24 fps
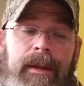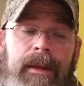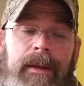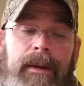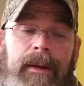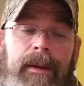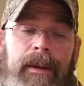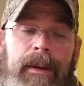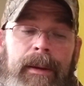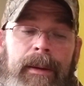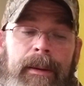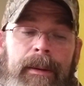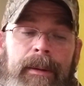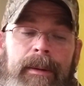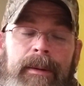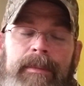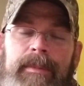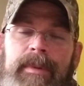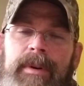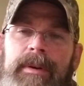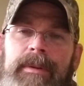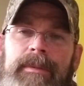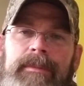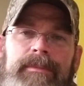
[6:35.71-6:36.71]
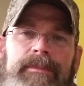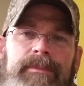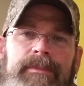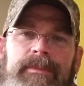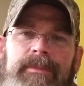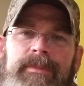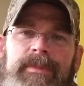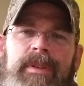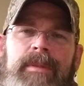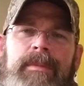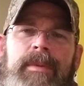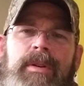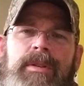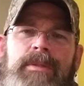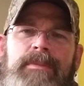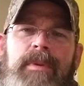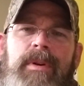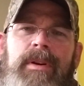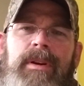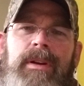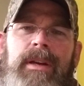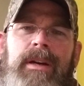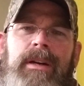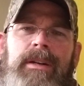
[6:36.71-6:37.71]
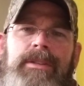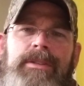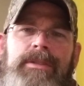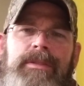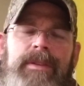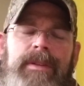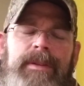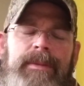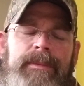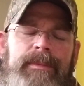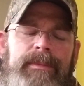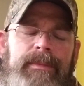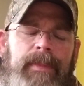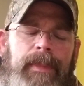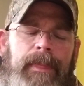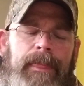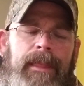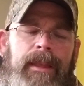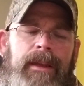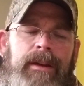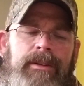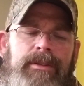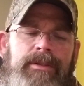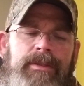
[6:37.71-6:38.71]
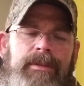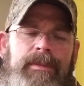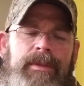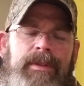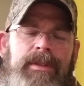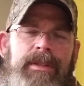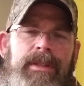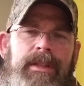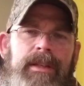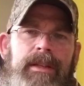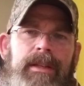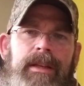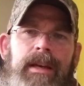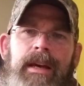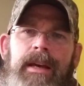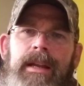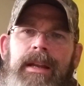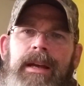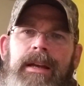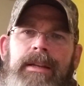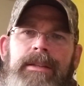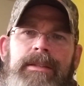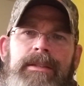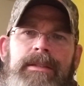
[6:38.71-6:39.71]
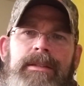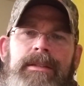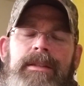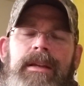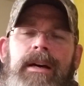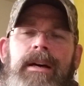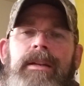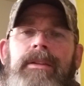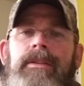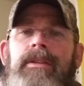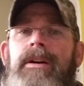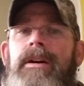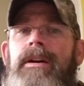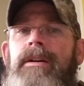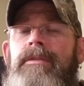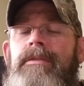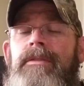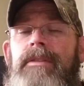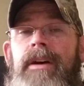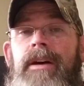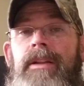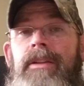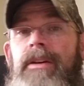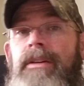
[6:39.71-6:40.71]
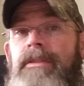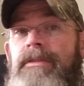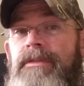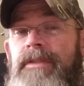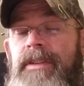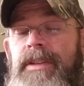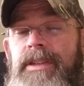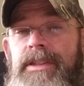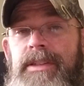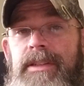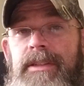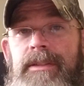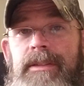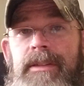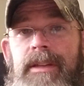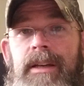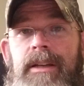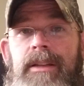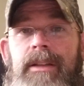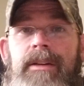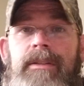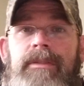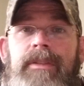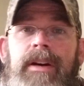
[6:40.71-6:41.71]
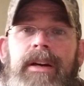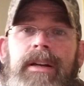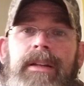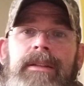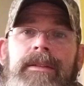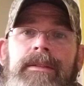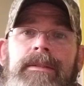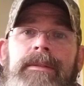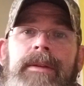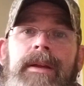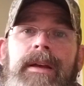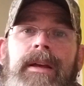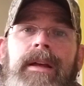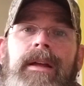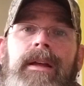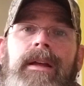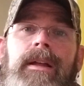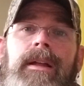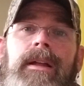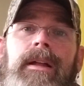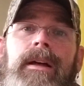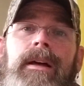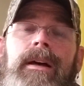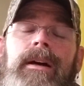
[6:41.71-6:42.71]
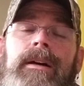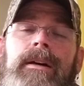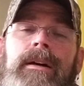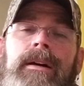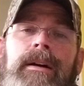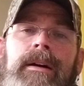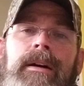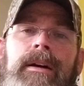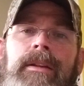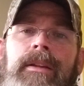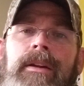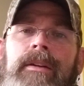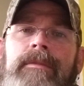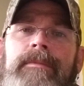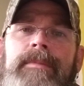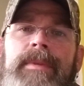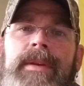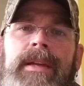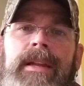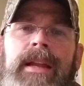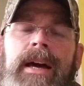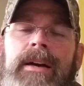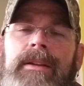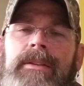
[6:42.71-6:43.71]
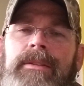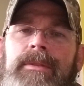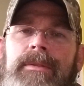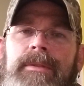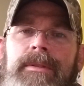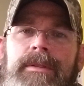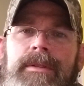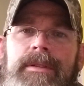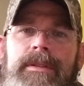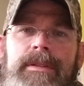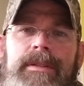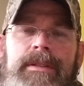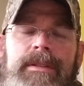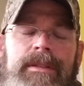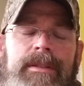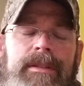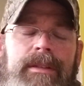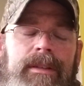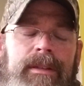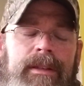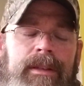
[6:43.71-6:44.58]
but for the most part, country music. And I love fishing, I love hunting, I love being outdoors.